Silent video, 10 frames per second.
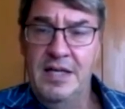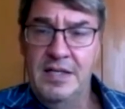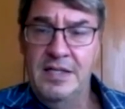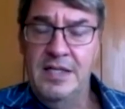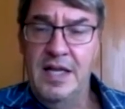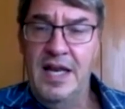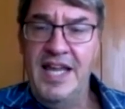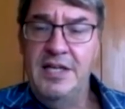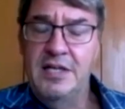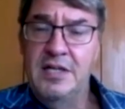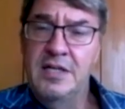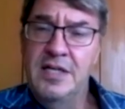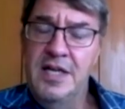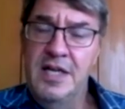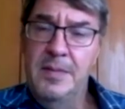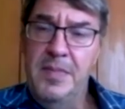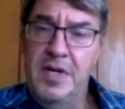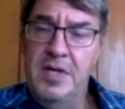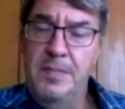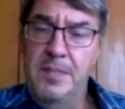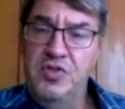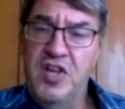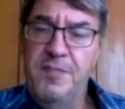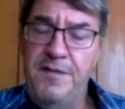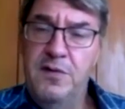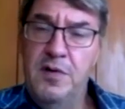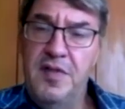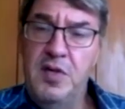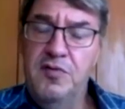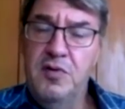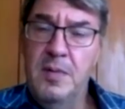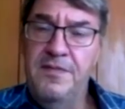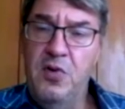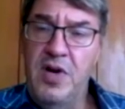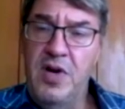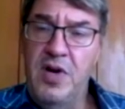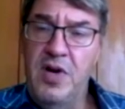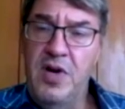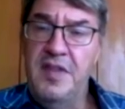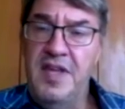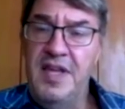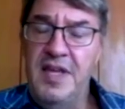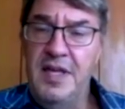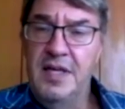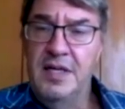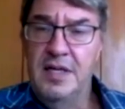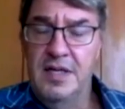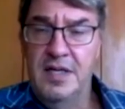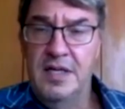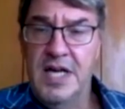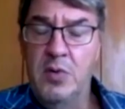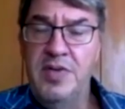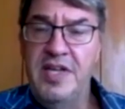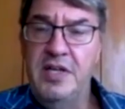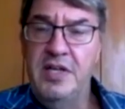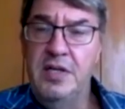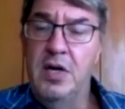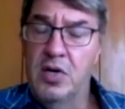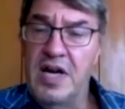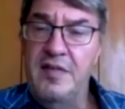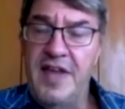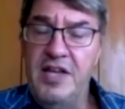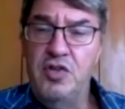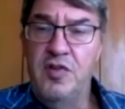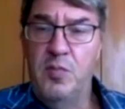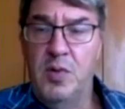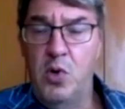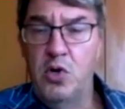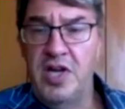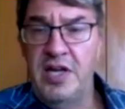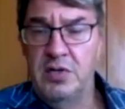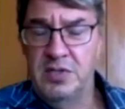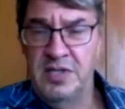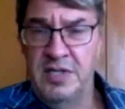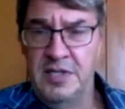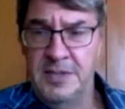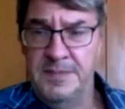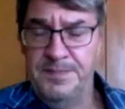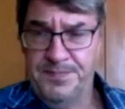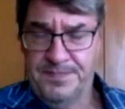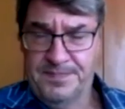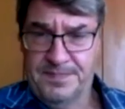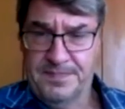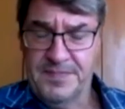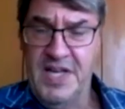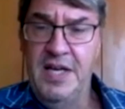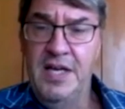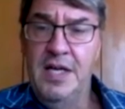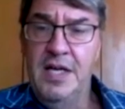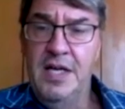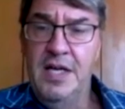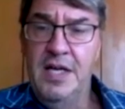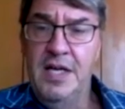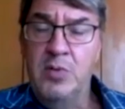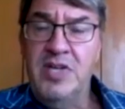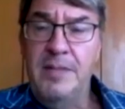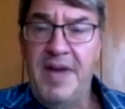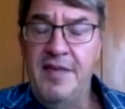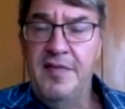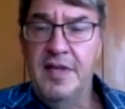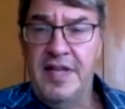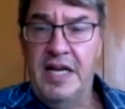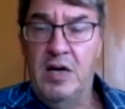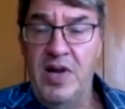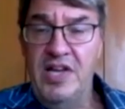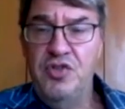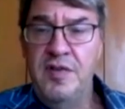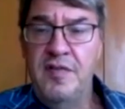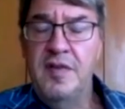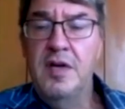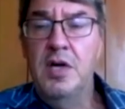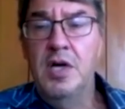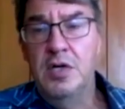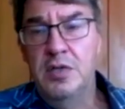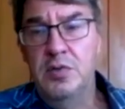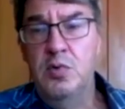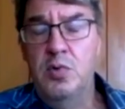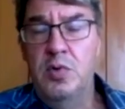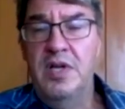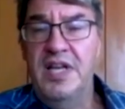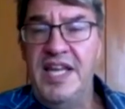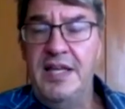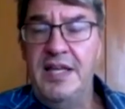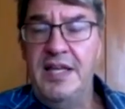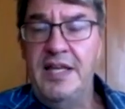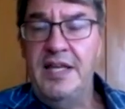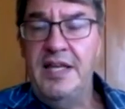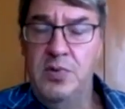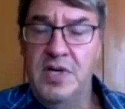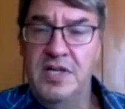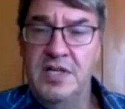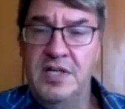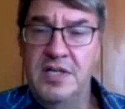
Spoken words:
Later, just before the youth conference, the county organizations were working on county-based declarations who lead into